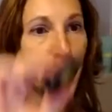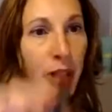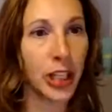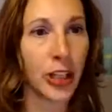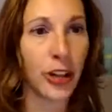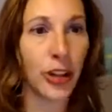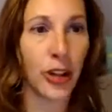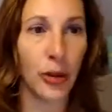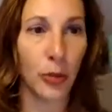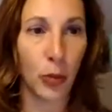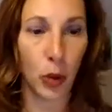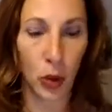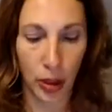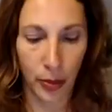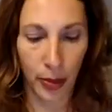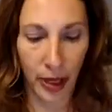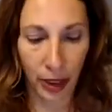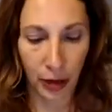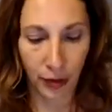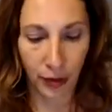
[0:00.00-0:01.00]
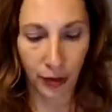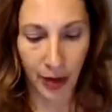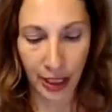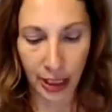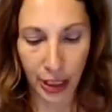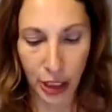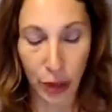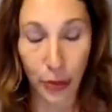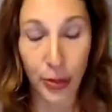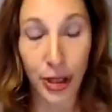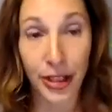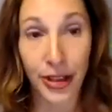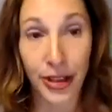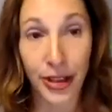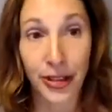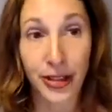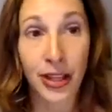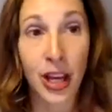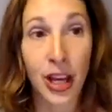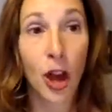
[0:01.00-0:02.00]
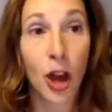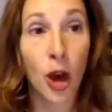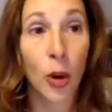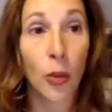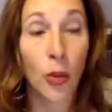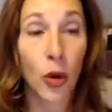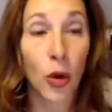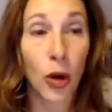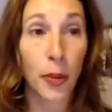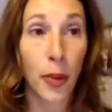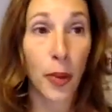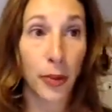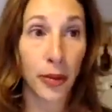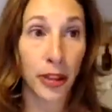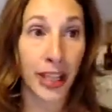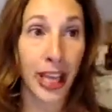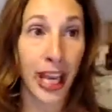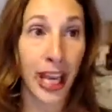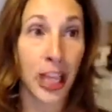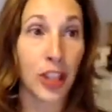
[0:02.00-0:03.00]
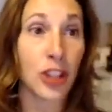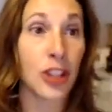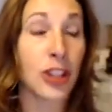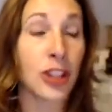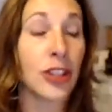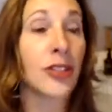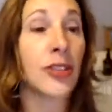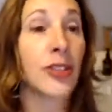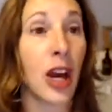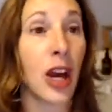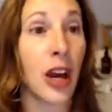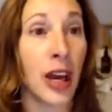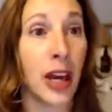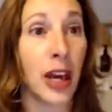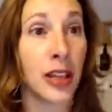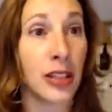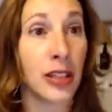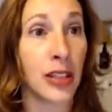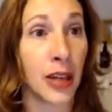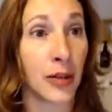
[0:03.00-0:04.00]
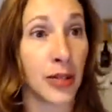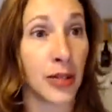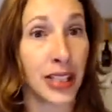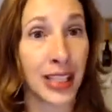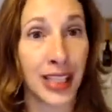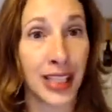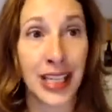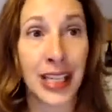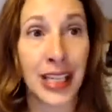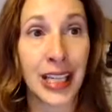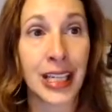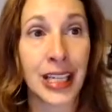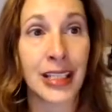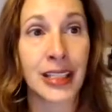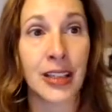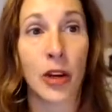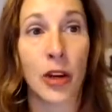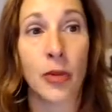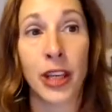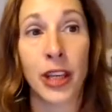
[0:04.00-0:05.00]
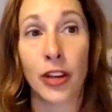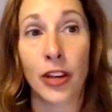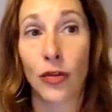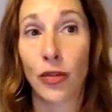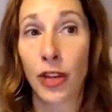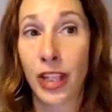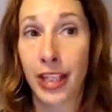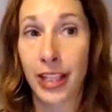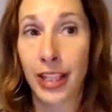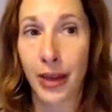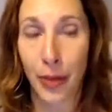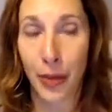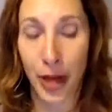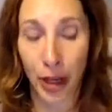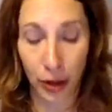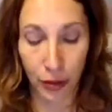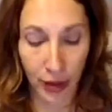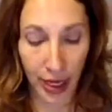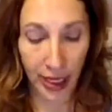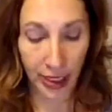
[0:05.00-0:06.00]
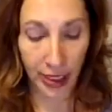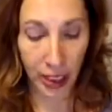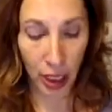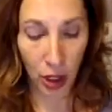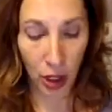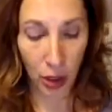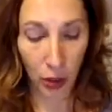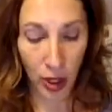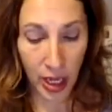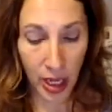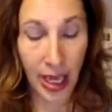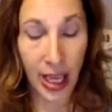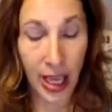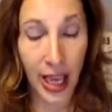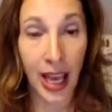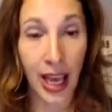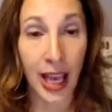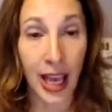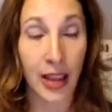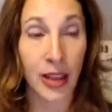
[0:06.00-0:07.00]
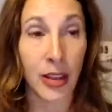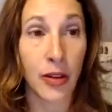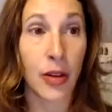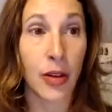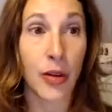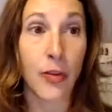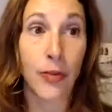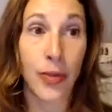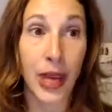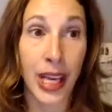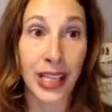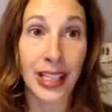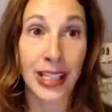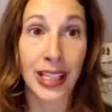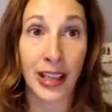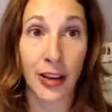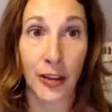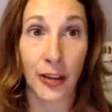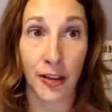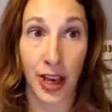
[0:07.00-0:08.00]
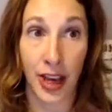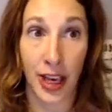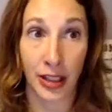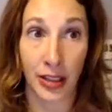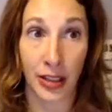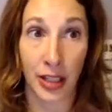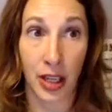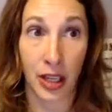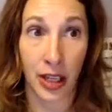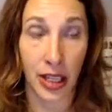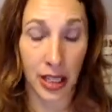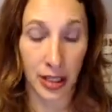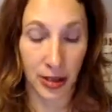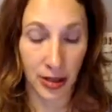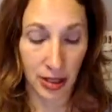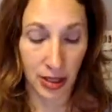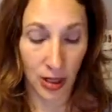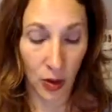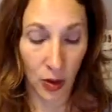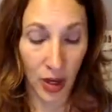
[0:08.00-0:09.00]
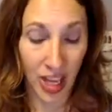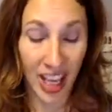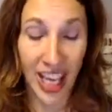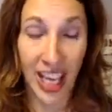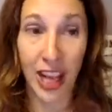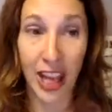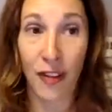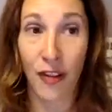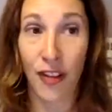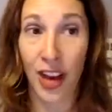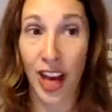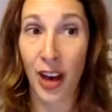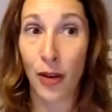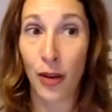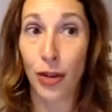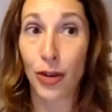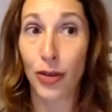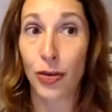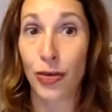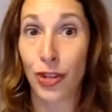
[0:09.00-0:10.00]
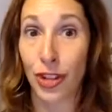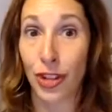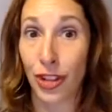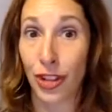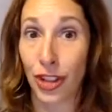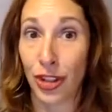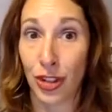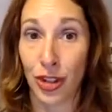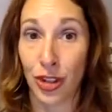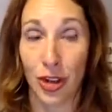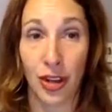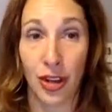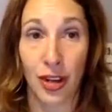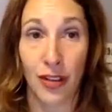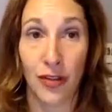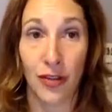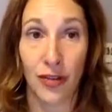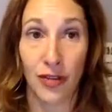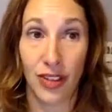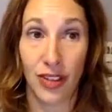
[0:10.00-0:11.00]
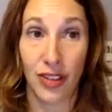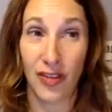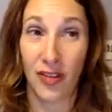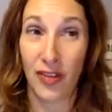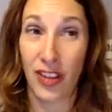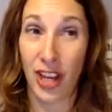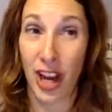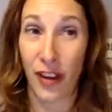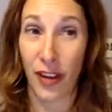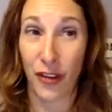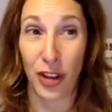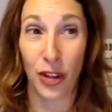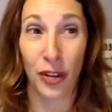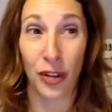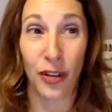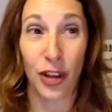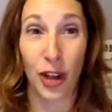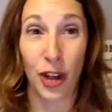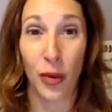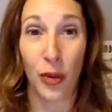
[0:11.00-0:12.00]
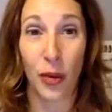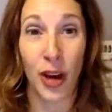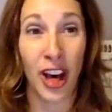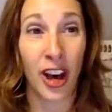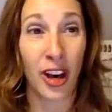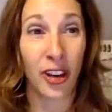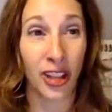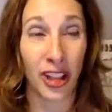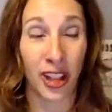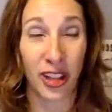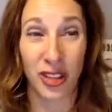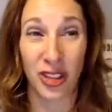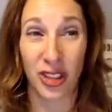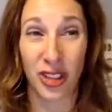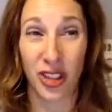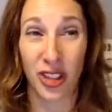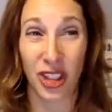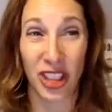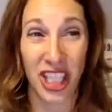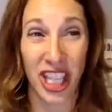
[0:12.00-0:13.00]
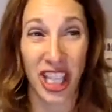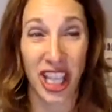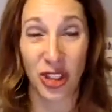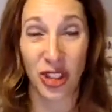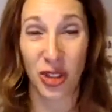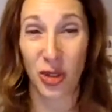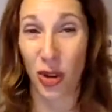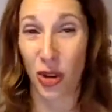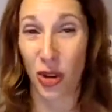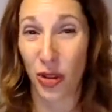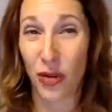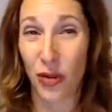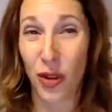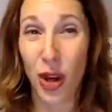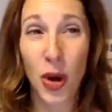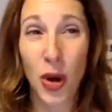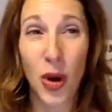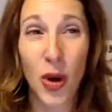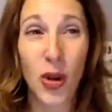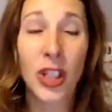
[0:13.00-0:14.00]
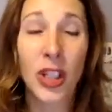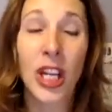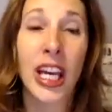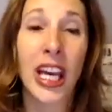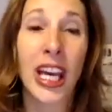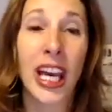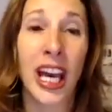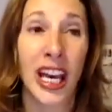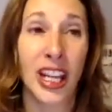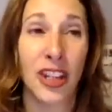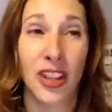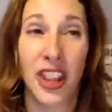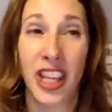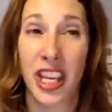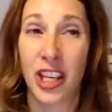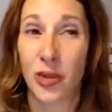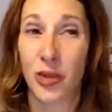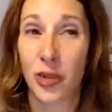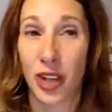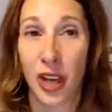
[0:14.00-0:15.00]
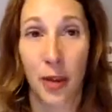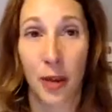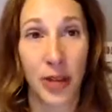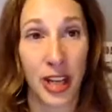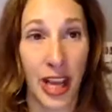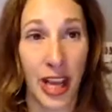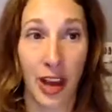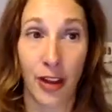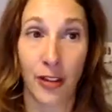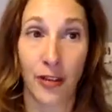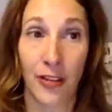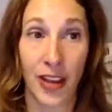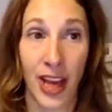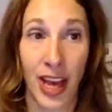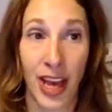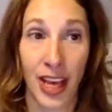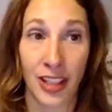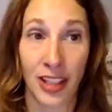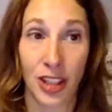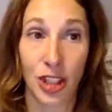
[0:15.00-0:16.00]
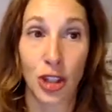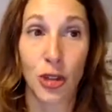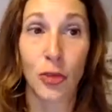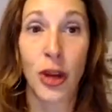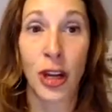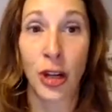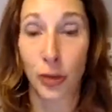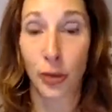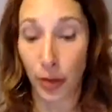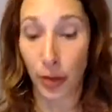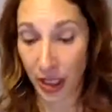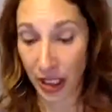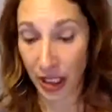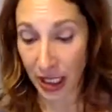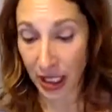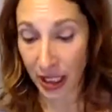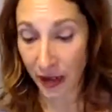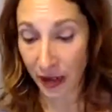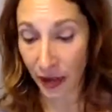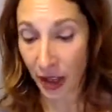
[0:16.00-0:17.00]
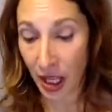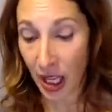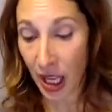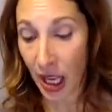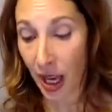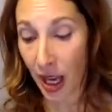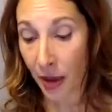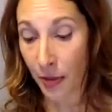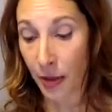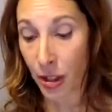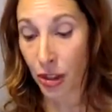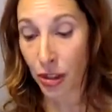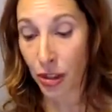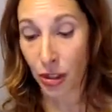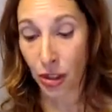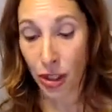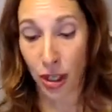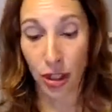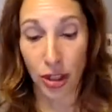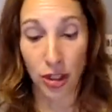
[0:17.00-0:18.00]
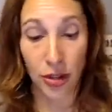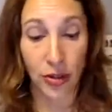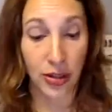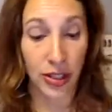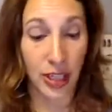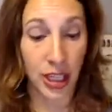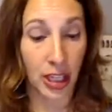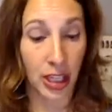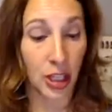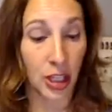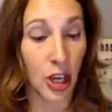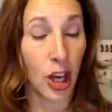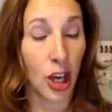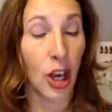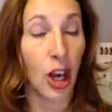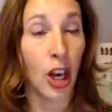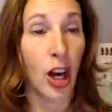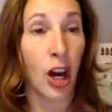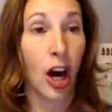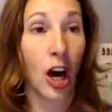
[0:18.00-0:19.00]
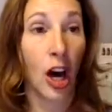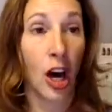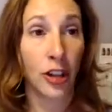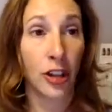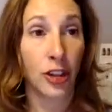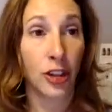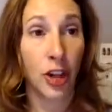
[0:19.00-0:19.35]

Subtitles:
been hearing more about oregano because more publications and studies are being written about oregano and the amazing effects on this. So if I was really starting to not feel very well and I start to get sore throat and things are coming down fast, you better believe I'm going to start using On